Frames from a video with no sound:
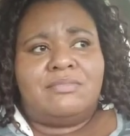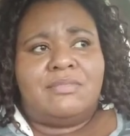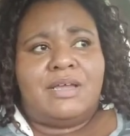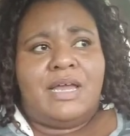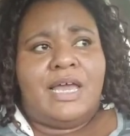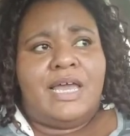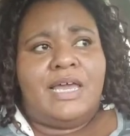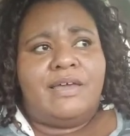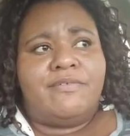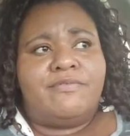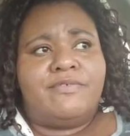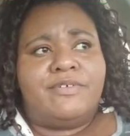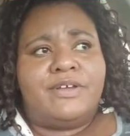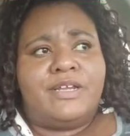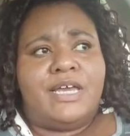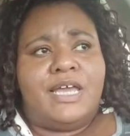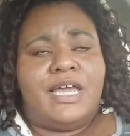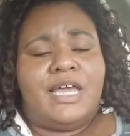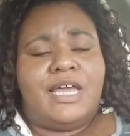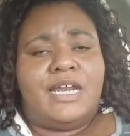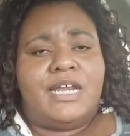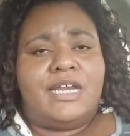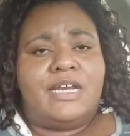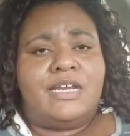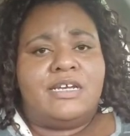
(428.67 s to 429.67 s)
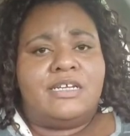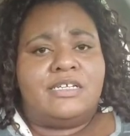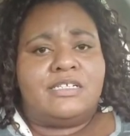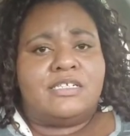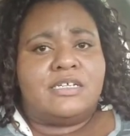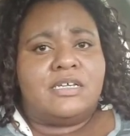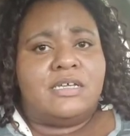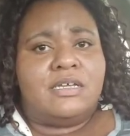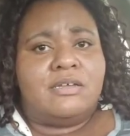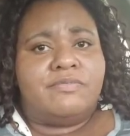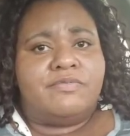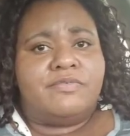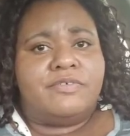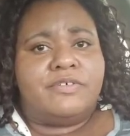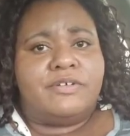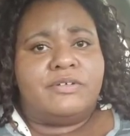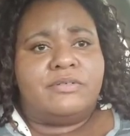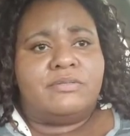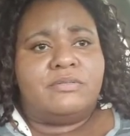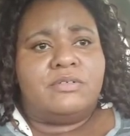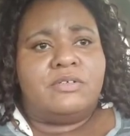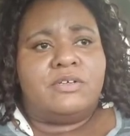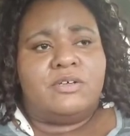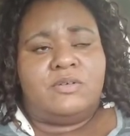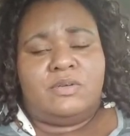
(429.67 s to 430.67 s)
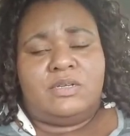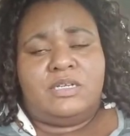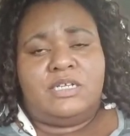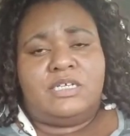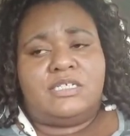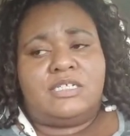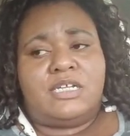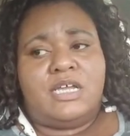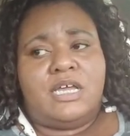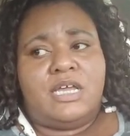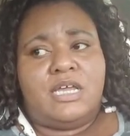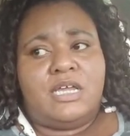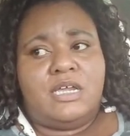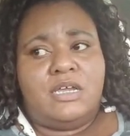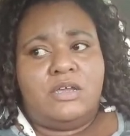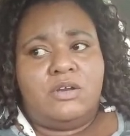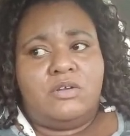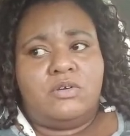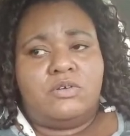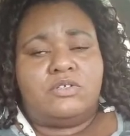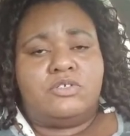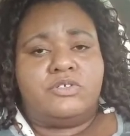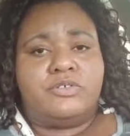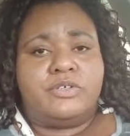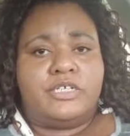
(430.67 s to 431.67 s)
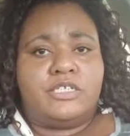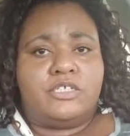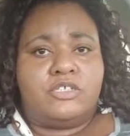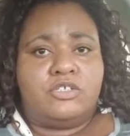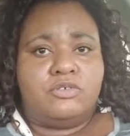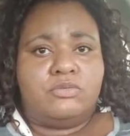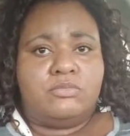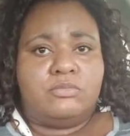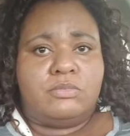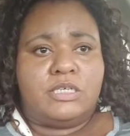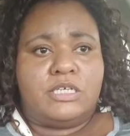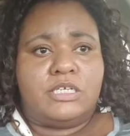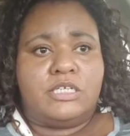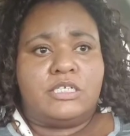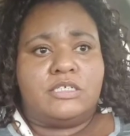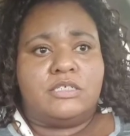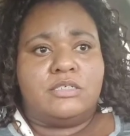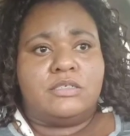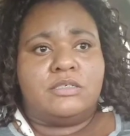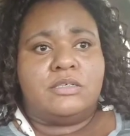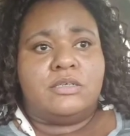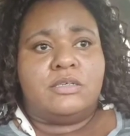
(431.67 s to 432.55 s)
I haven't really had any discomfort you know unless I eat or drink too much